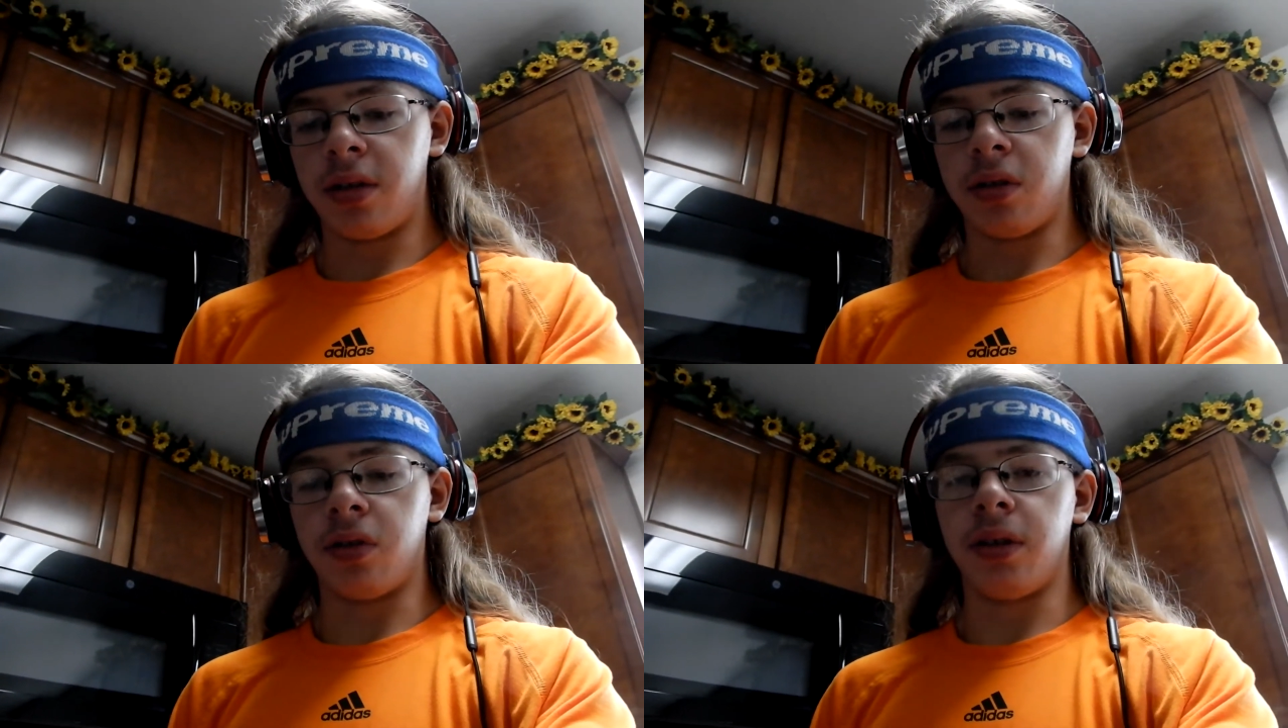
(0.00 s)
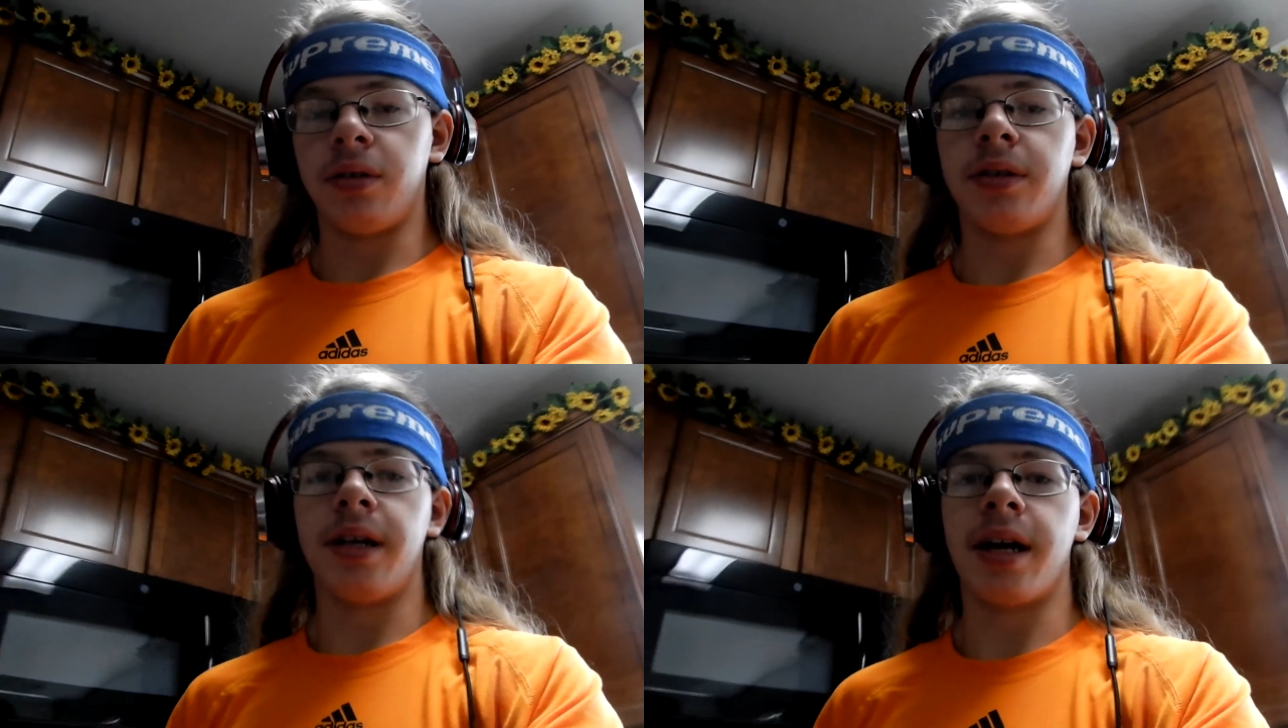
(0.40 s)

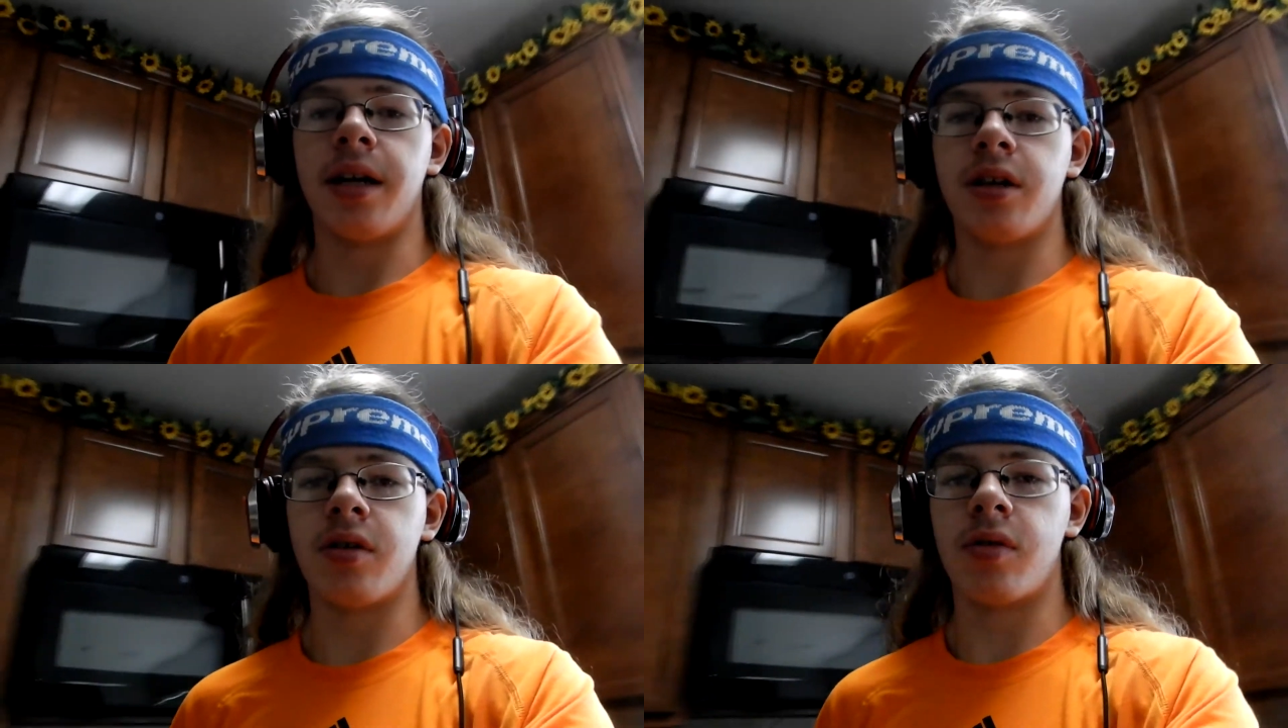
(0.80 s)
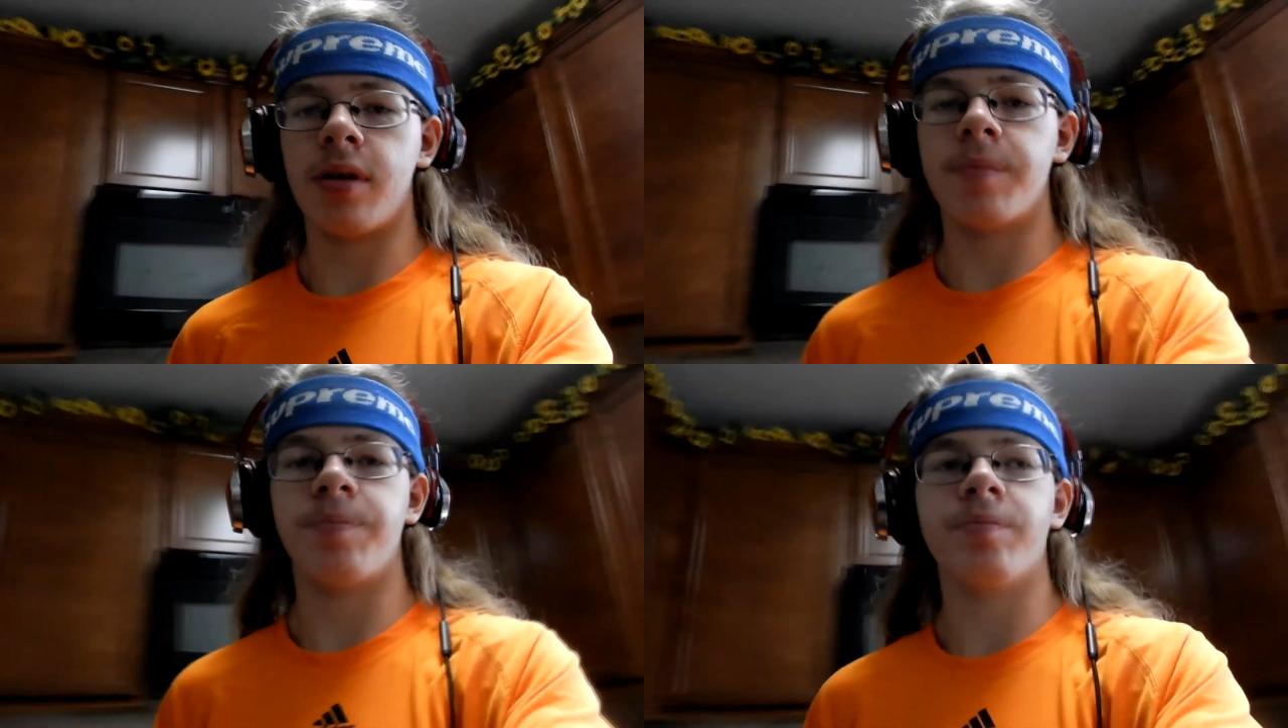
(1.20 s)
degrees. Yeah,
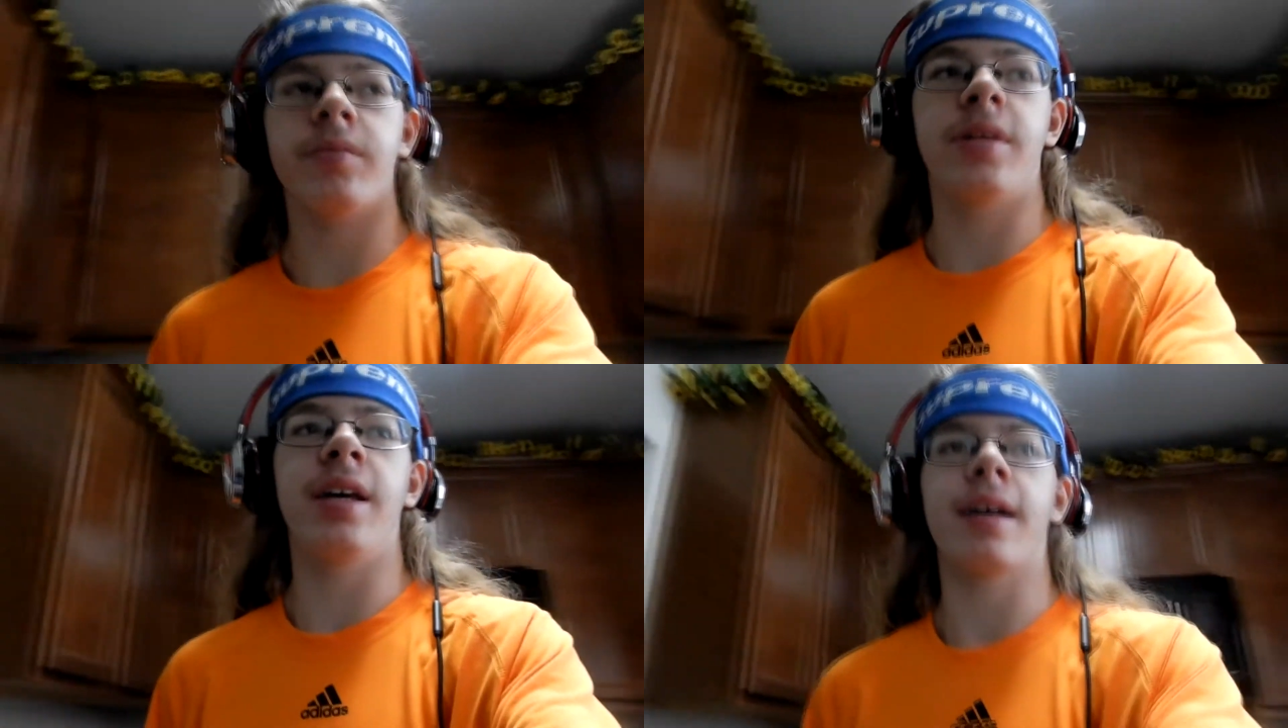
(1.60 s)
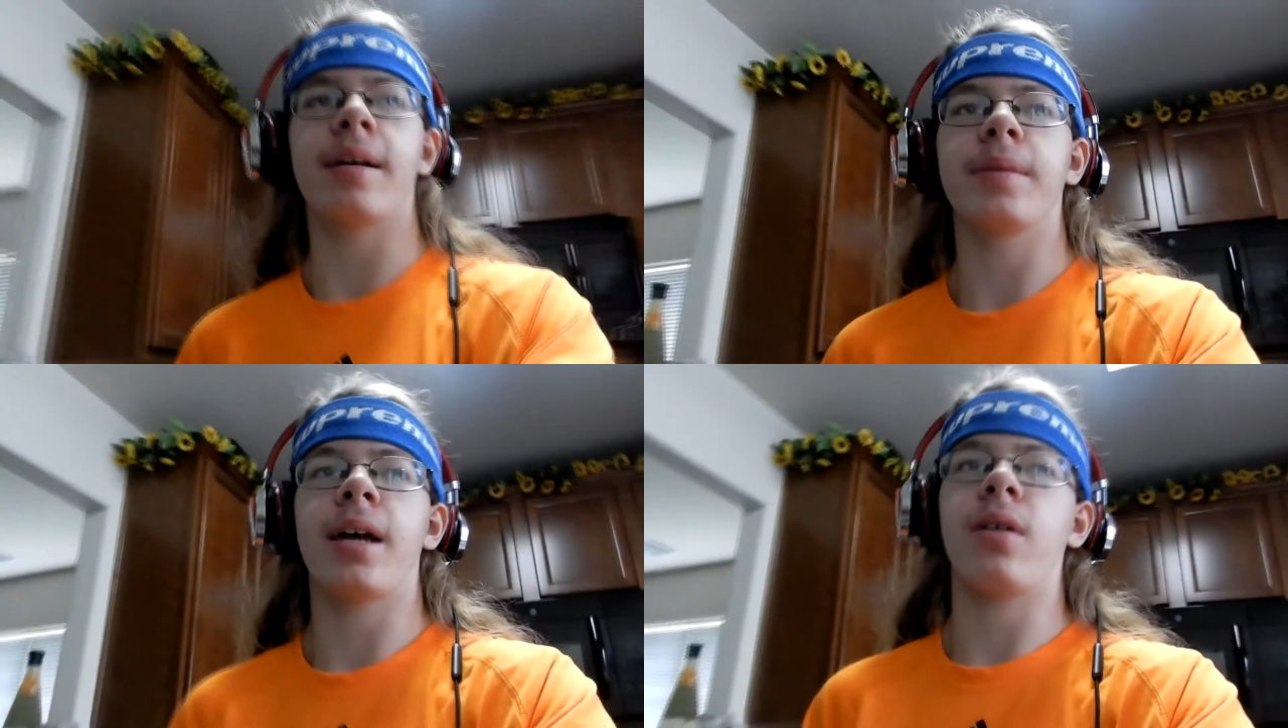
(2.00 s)
no,
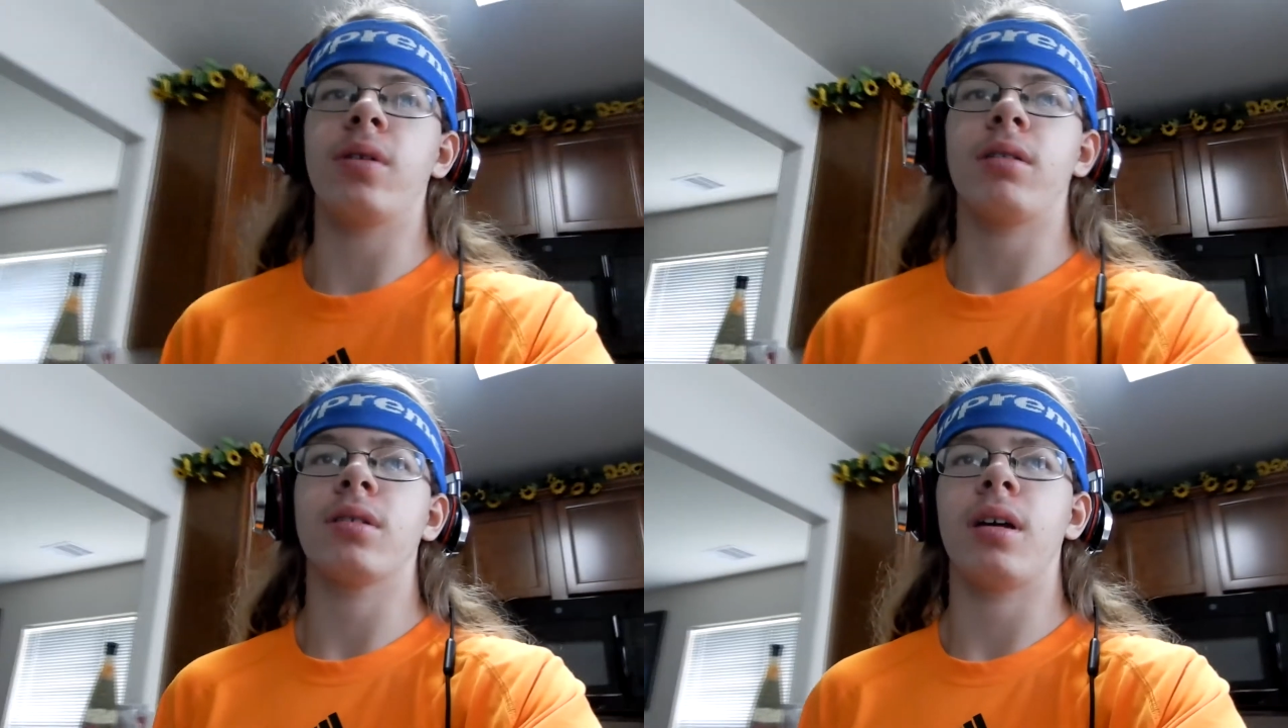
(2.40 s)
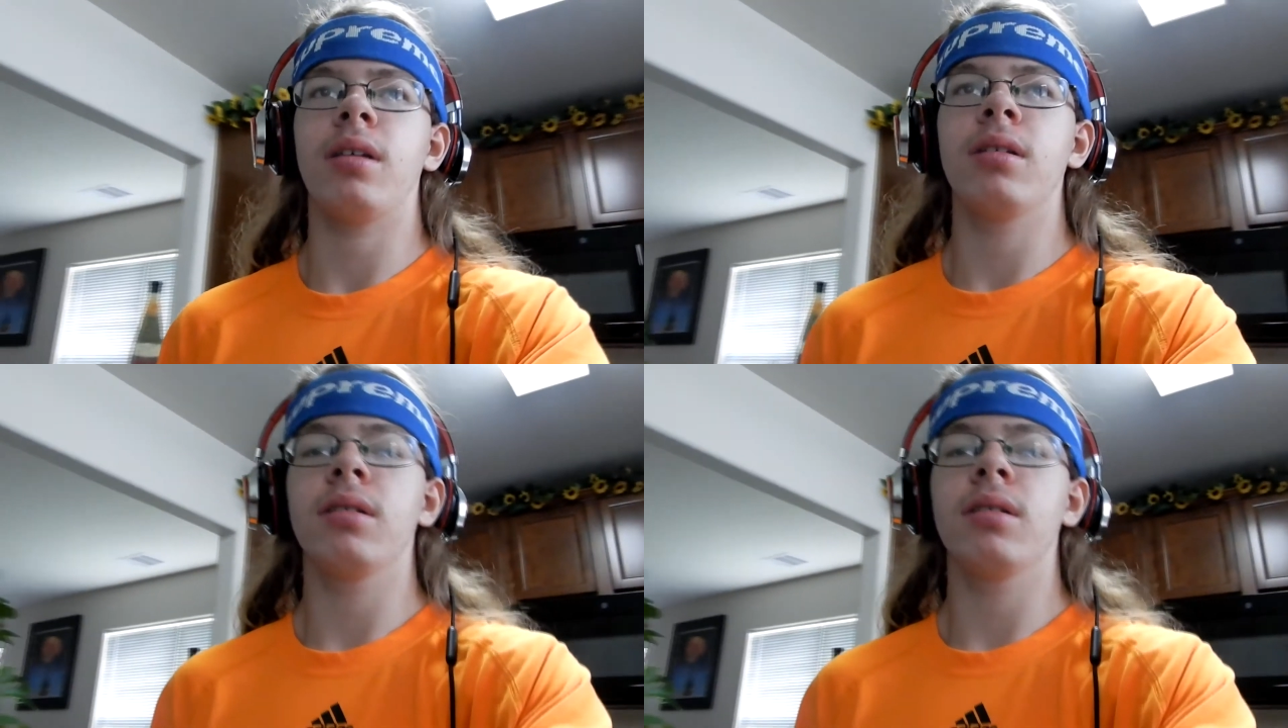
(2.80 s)
not going outside.